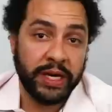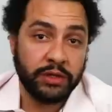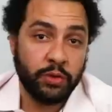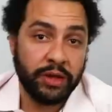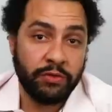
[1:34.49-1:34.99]

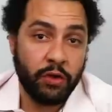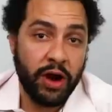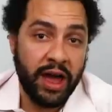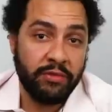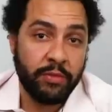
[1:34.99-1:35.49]

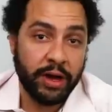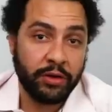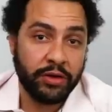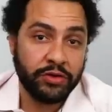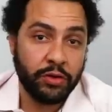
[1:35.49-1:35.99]
PIC24F
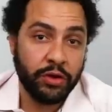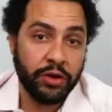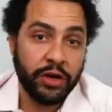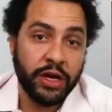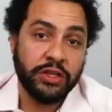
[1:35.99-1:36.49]

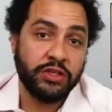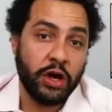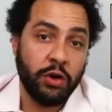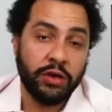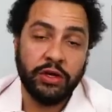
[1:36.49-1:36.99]
microcontroller.
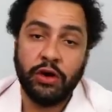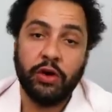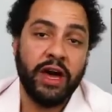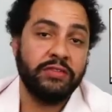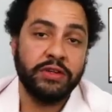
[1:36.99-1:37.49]
So you don't
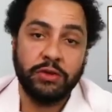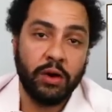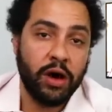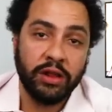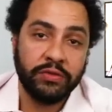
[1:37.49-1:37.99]
have to do
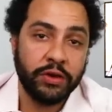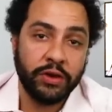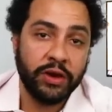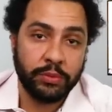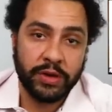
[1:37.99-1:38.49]
all of
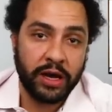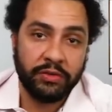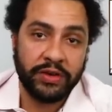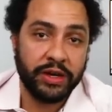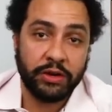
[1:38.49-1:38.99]
your
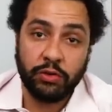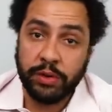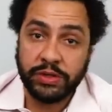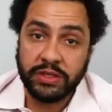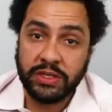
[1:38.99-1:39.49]
cryptography and
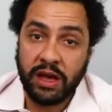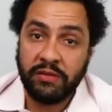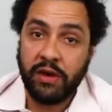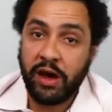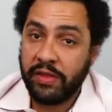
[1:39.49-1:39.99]
encryption stuff
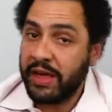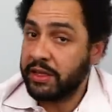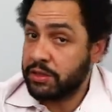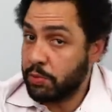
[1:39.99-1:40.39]
on that